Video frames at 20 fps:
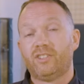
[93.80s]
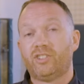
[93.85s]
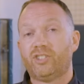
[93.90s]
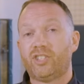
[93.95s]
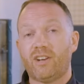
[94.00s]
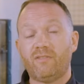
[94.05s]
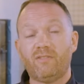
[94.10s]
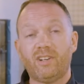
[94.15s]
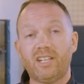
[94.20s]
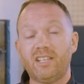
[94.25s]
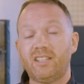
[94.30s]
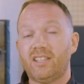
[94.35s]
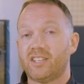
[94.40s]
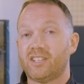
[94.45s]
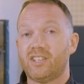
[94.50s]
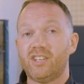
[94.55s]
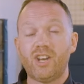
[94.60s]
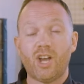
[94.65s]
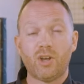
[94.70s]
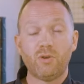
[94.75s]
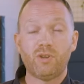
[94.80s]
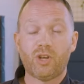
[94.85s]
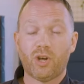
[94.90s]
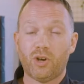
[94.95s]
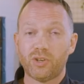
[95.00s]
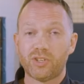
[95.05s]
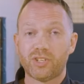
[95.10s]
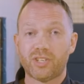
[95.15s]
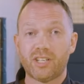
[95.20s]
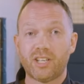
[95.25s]
Generally, there's no
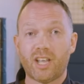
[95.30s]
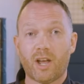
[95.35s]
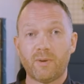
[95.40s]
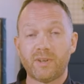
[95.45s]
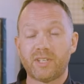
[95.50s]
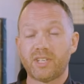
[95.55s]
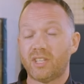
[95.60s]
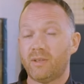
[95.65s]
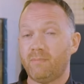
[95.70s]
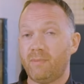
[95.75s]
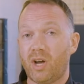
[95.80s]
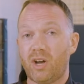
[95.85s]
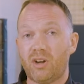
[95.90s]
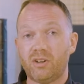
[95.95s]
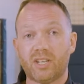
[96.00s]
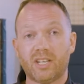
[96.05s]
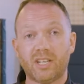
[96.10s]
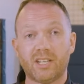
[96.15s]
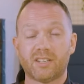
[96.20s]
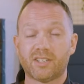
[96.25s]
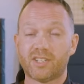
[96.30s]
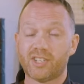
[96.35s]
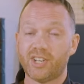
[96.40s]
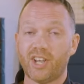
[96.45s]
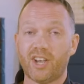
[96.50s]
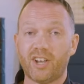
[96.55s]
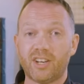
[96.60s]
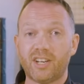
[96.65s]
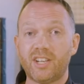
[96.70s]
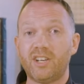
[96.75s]
costs in going to the market,
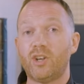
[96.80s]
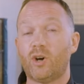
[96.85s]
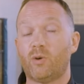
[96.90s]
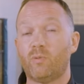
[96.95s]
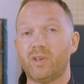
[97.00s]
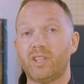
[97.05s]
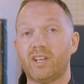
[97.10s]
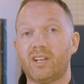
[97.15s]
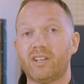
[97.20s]
certainly not with